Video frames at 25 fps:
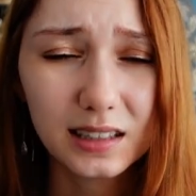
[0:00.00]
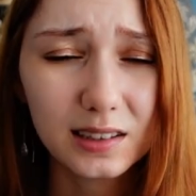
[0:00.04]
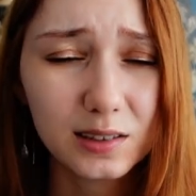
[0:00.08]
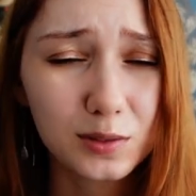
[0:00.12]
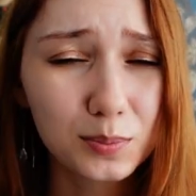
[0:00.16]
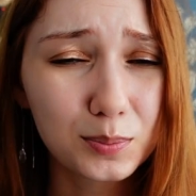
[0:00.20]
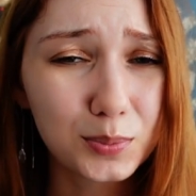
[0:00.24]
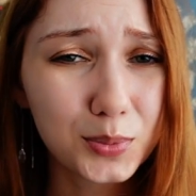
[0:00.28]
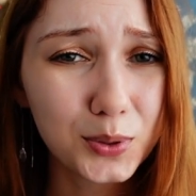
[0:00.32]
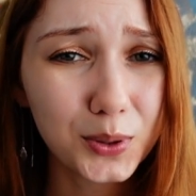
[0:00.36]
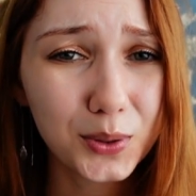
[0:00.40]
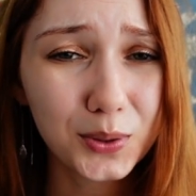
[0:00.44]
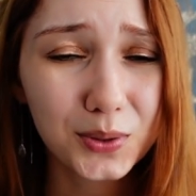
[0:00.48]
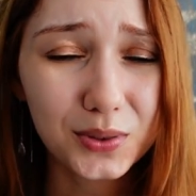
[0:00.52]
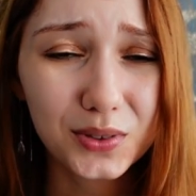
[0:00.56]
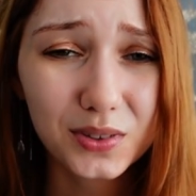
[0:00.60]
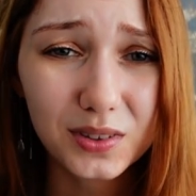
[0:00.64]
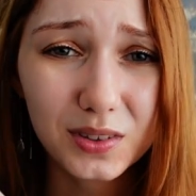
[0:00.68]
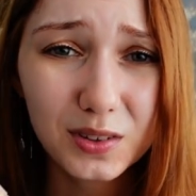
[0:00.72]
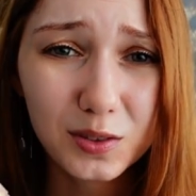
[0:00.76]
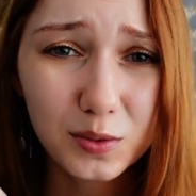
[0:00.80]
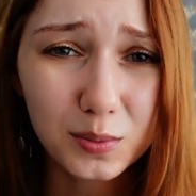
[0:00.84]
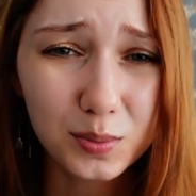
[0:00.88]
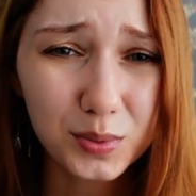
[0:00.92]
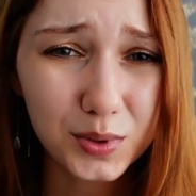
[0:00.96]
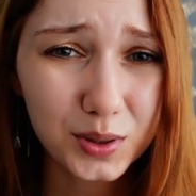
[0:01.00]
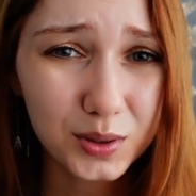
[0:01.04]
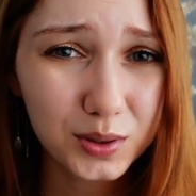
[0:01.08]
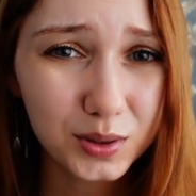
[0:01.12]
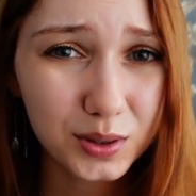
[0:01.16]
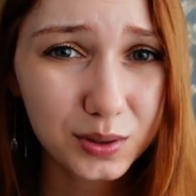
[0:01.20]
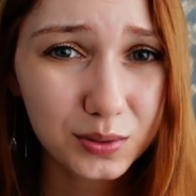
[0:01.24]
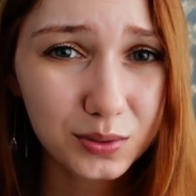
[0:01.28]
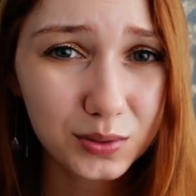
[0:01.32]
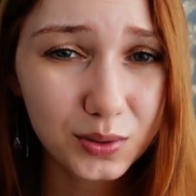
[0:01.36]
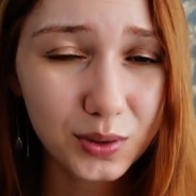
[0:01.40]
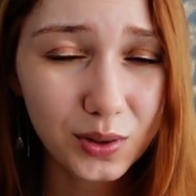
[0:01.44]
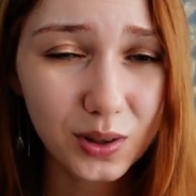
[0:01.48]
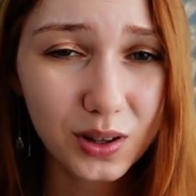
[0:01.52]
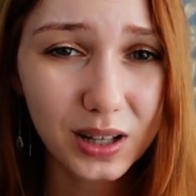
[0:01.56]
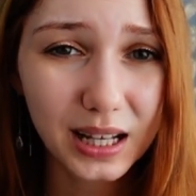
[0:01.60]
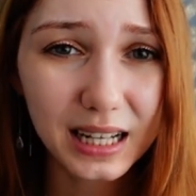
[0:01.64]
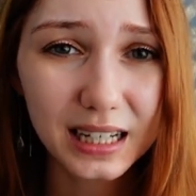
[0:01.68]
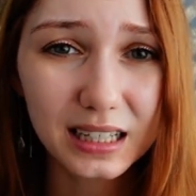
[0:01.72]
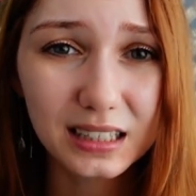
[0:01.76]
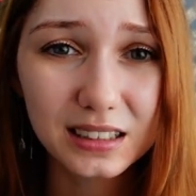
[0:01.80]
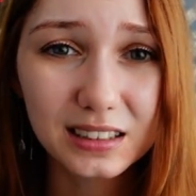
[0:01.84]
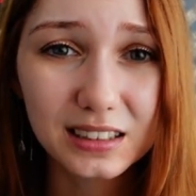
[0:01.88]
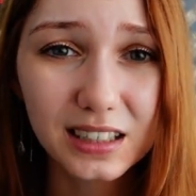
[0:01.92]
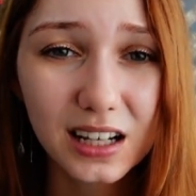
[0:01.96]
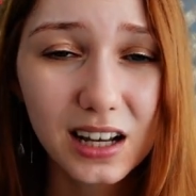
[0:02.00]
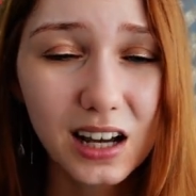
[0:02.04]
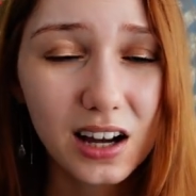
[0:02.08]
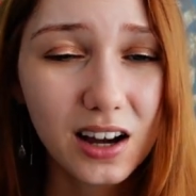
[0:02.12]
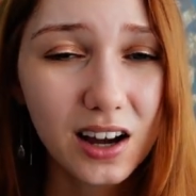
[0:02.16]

His prose is beautiful, and